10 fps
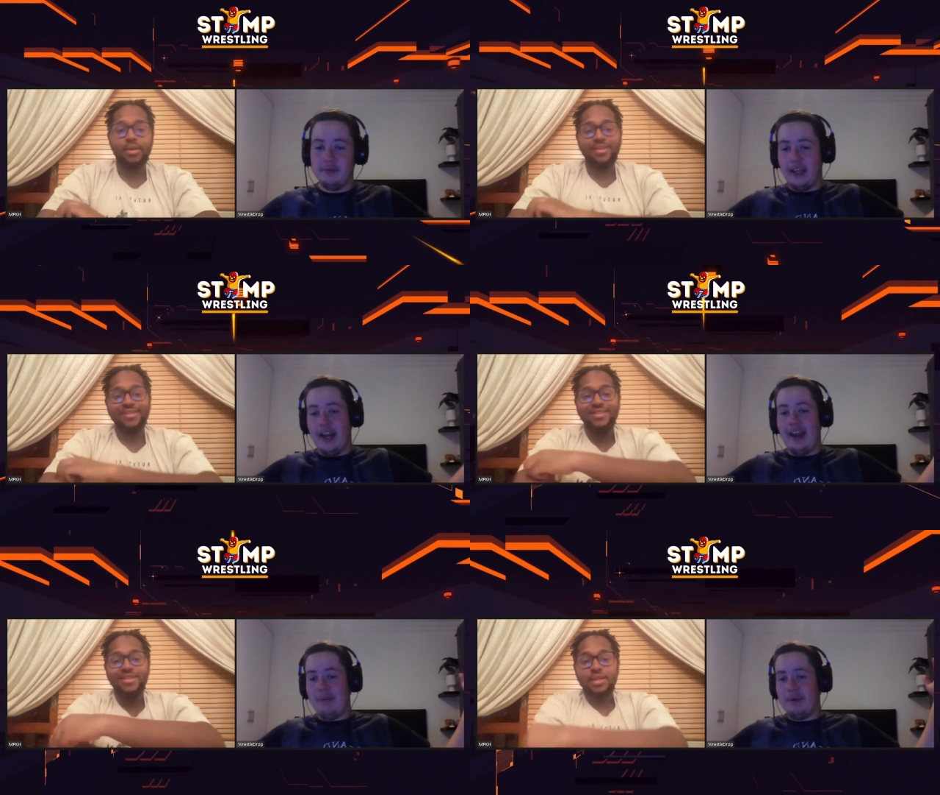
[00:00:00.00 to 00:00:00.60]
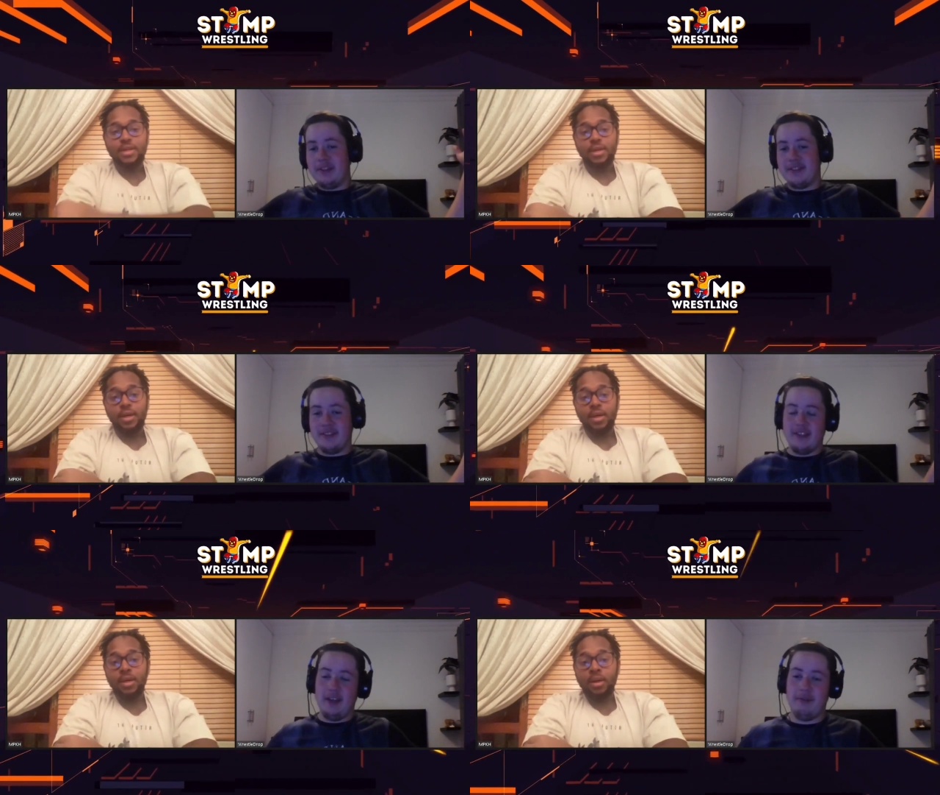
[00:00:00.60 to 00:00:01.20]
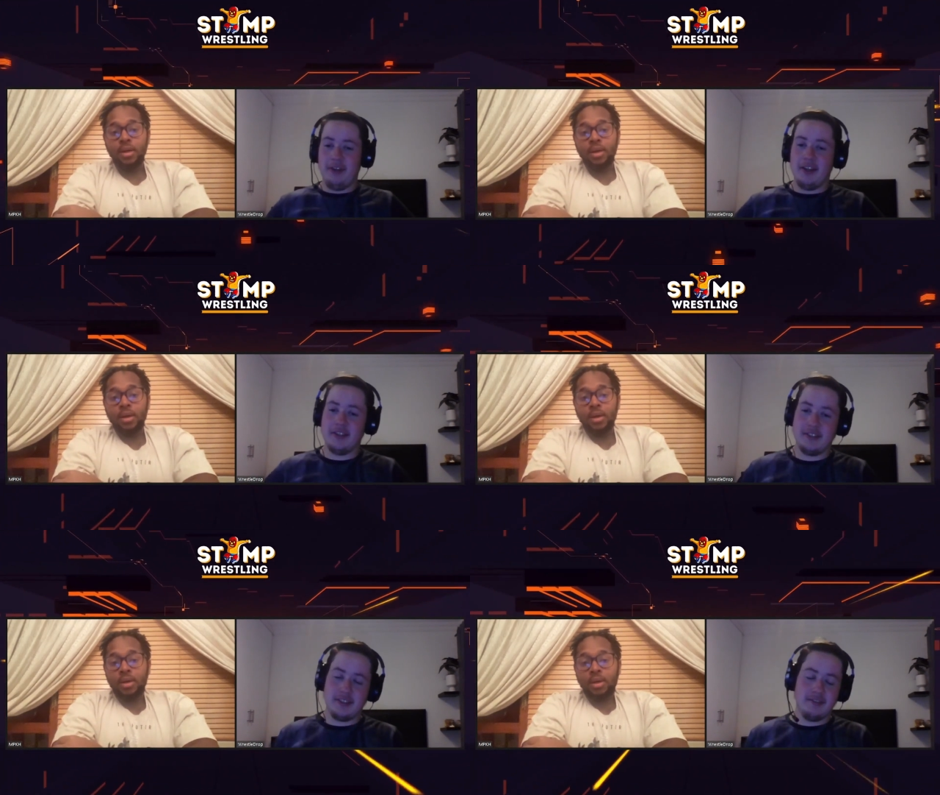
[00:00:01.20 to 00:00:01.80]
Speaker 1: it happens. If he
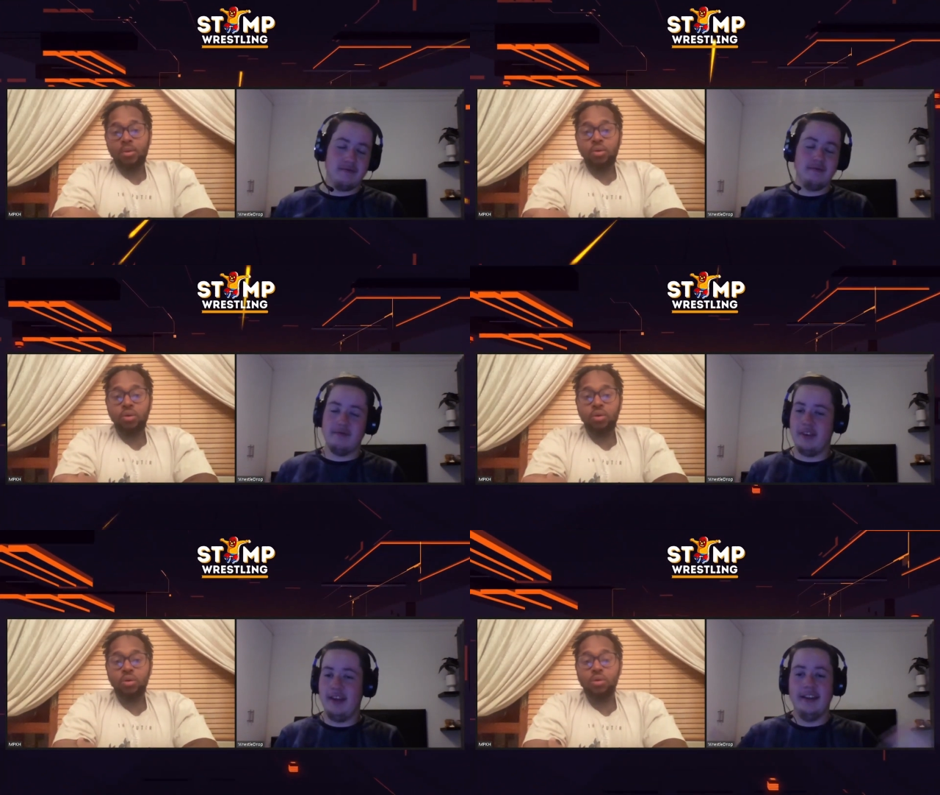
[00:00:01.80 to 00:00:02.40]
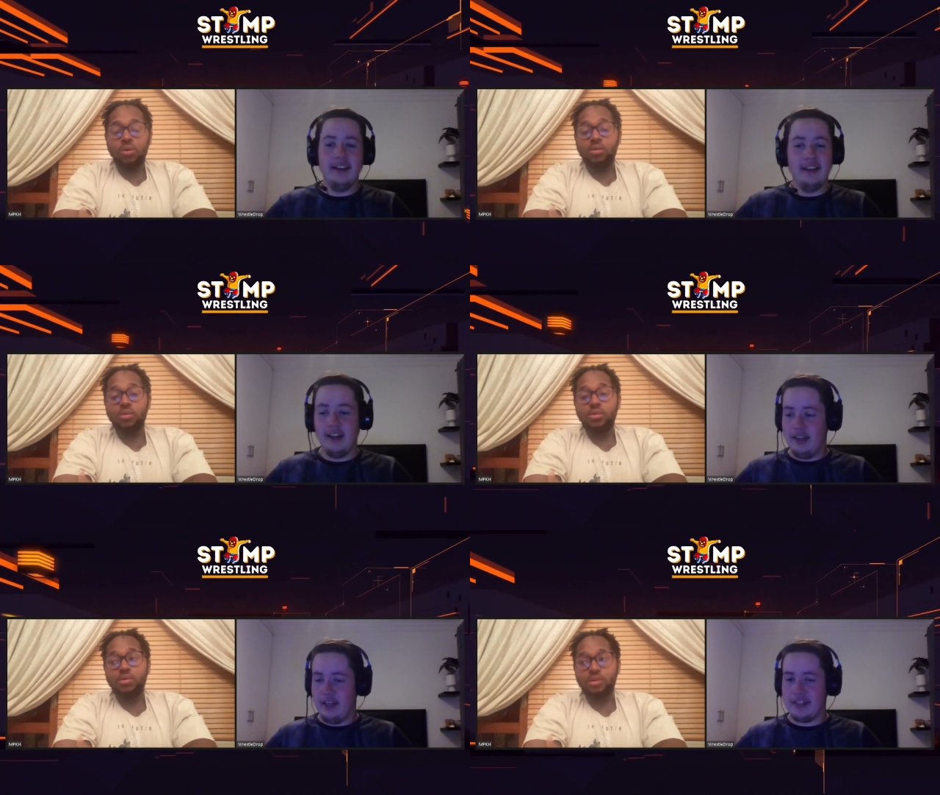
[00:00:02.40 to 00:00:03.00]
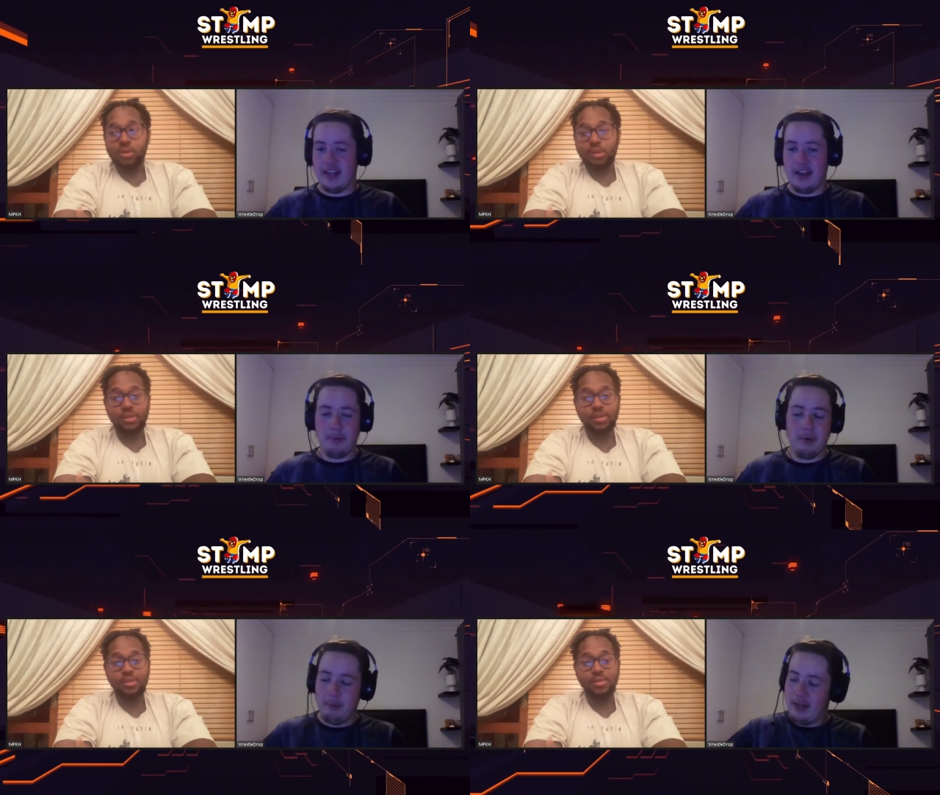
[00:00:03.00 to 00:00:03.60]
doesn't, it doesn't
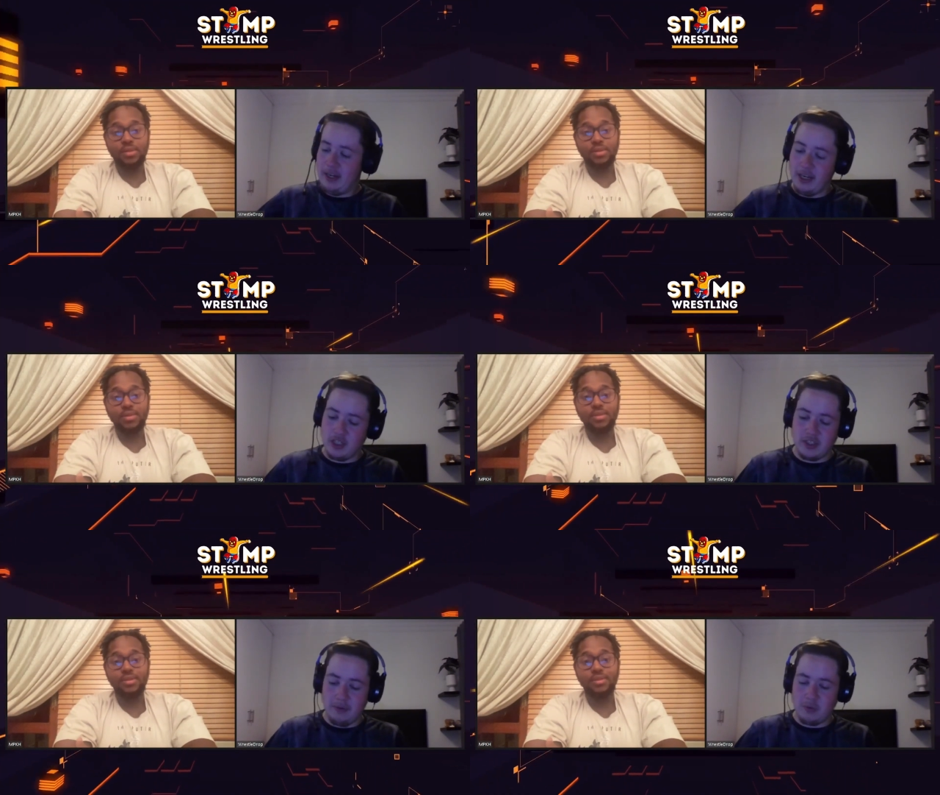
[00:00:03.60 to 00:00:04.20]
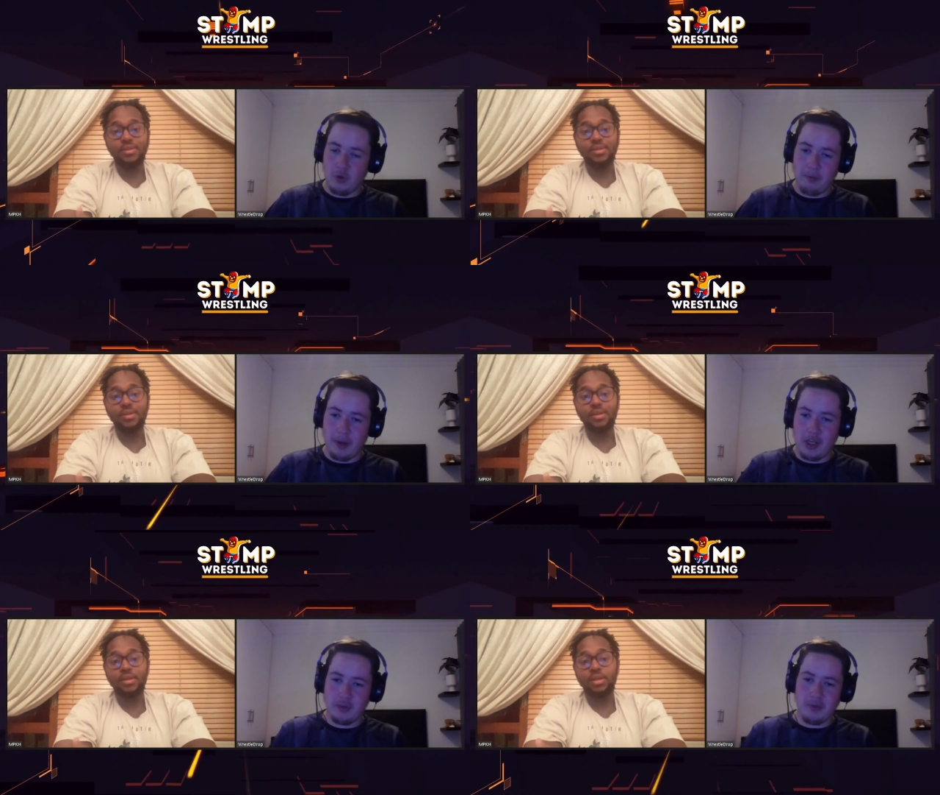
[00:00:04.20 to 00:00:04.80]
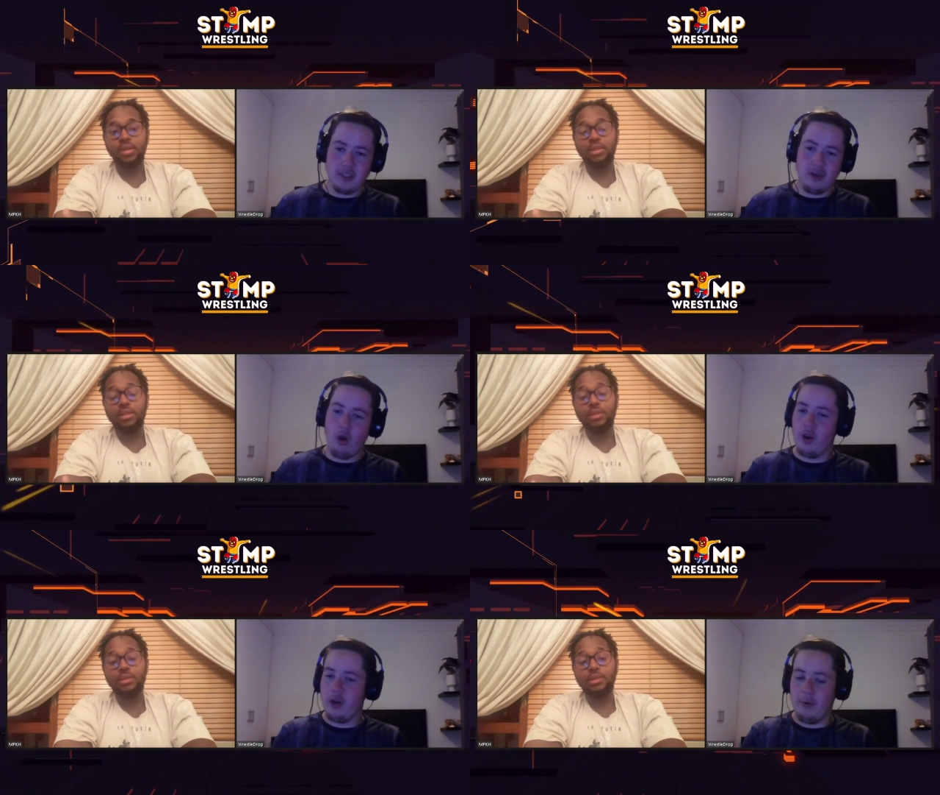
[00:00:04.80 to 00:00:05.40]
happen, but he needs some sort of punishment. He
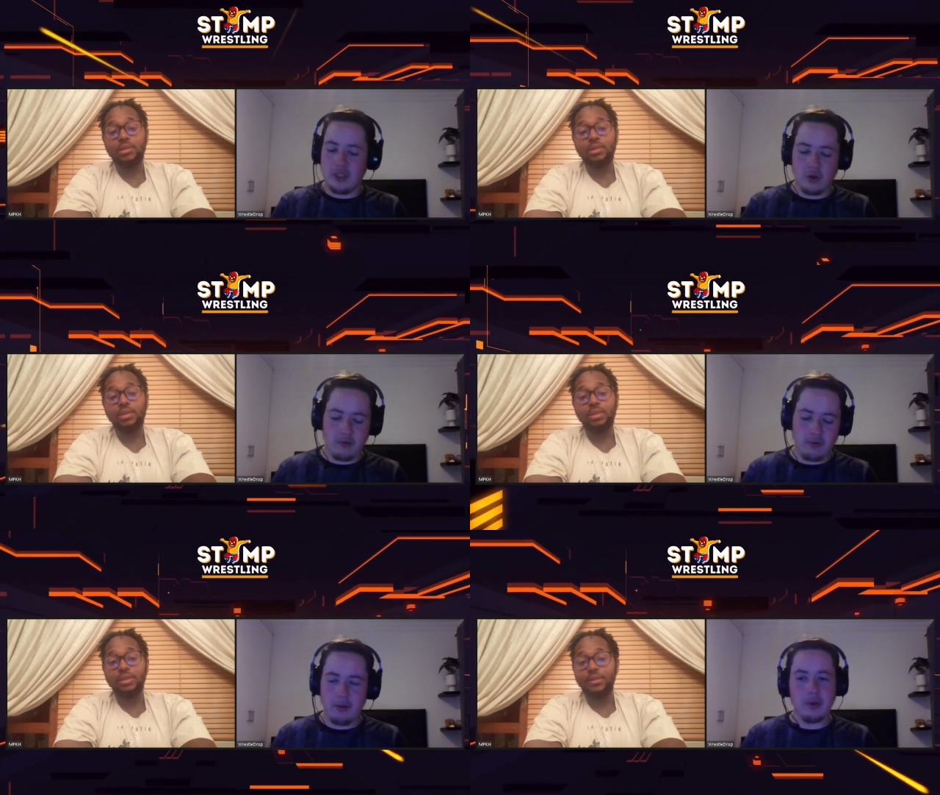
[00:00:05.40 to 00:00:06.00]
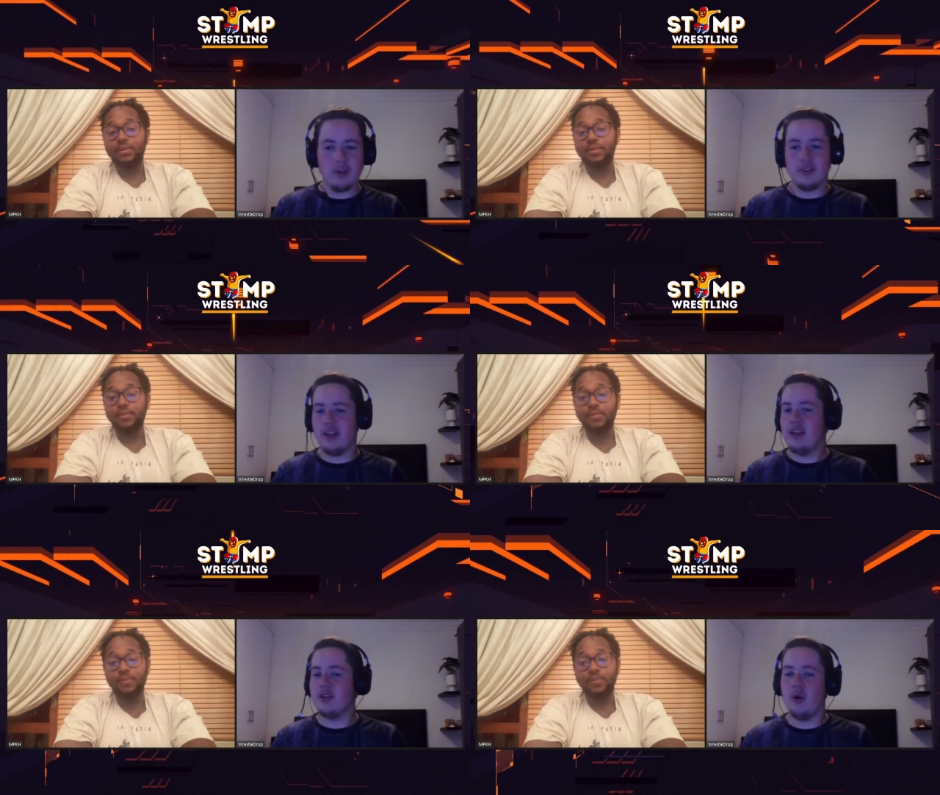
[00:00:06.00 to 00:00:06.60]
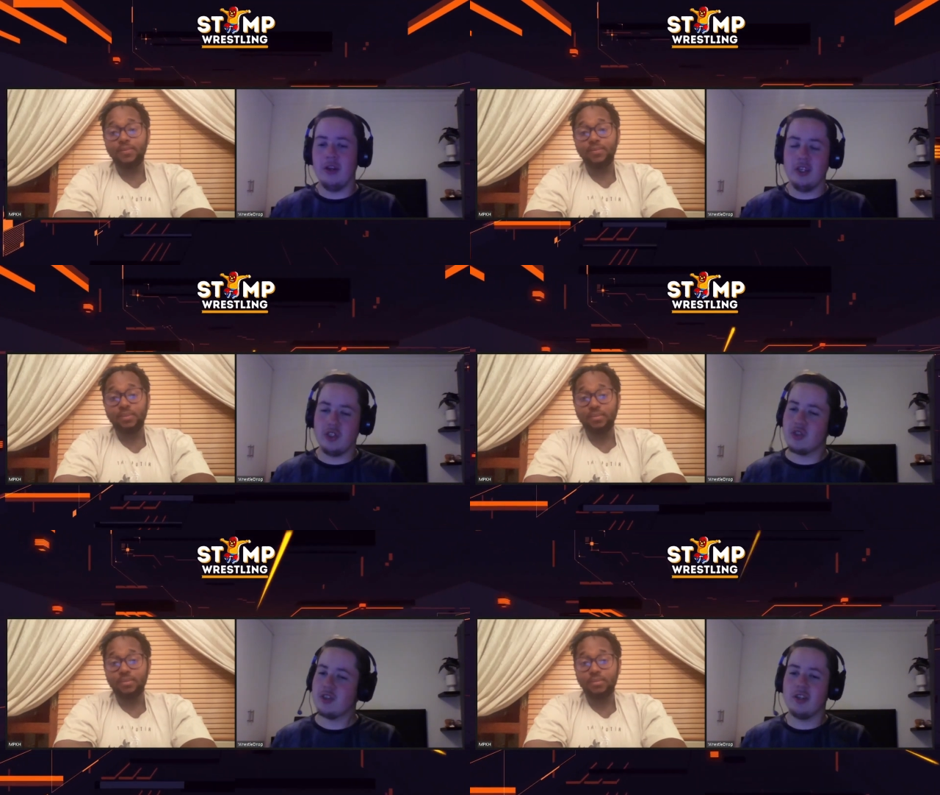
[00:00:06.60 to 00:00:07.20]
can't get away scot free because then Tony is
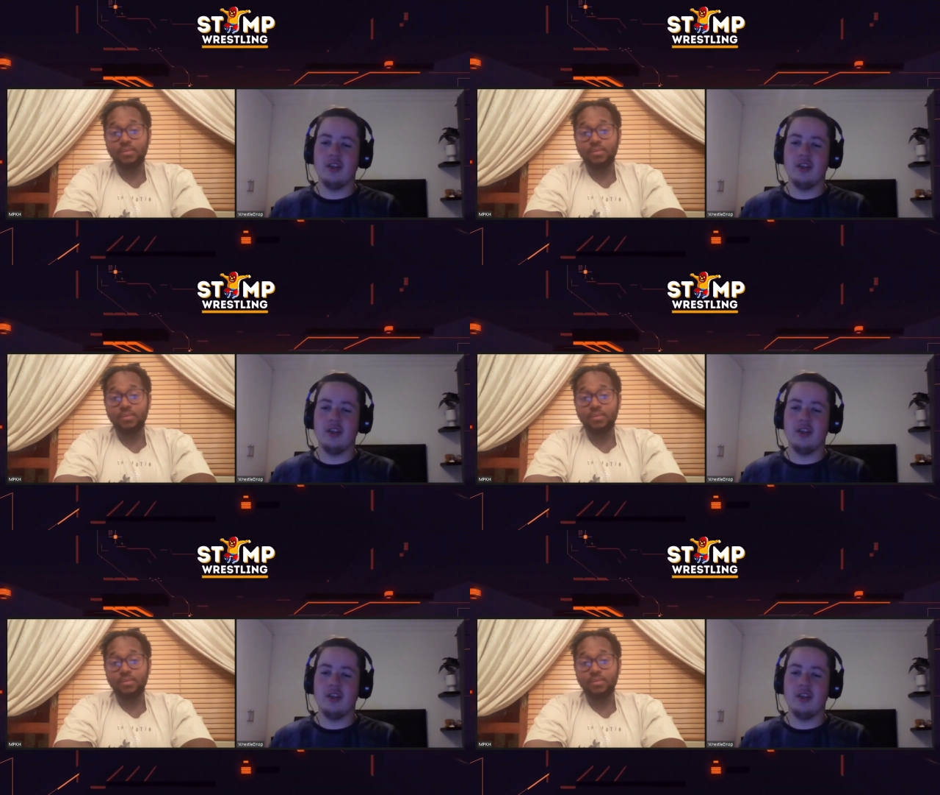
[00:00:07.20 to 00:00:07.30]
just